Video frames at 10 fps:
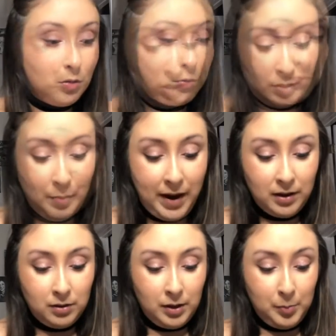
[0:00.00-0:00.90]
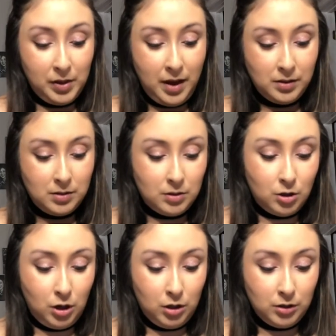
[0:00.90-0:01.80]
This MAC lip gloss, it's
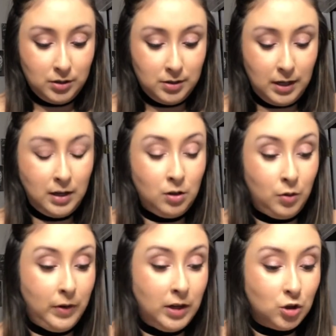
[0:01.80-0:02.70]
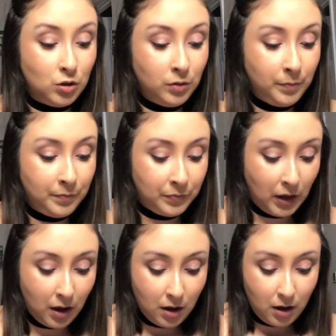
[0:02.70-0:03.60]
called Saint No Angel,
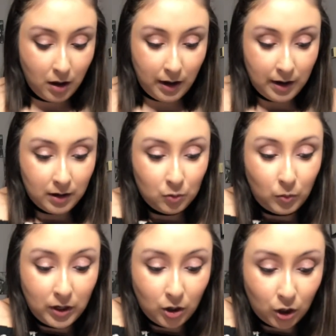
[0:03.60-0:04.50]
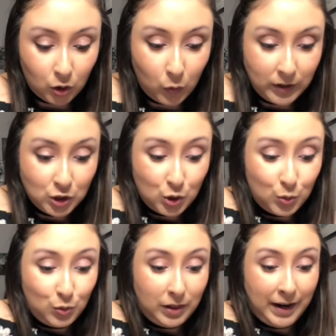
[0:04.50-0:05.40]
and we are going to
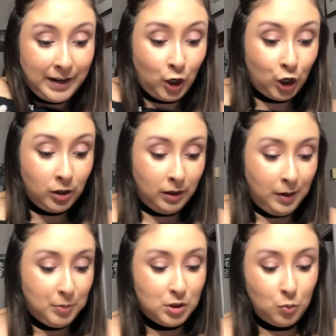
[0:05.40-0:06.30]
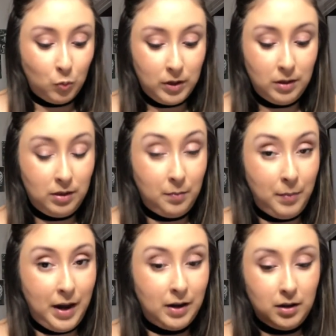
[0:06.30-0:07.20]
line our lips with
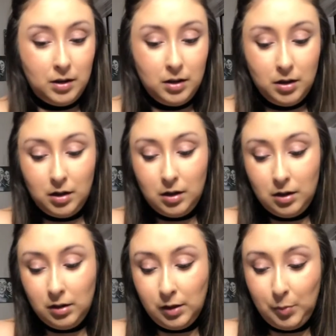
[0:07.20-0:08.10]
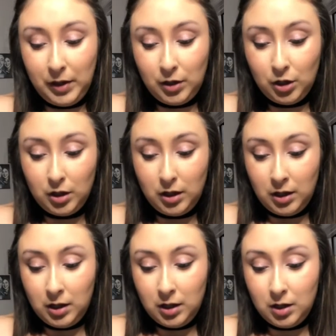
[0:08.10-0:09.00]
MAC lip liner
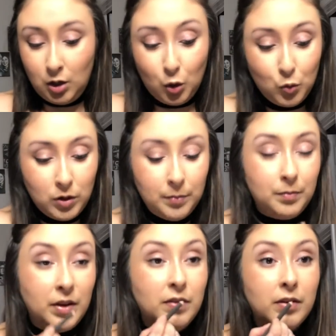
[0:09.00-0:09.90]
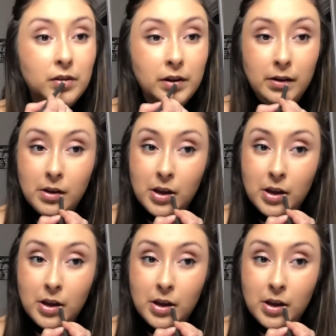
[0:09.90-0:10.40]
in Oak, my favorite.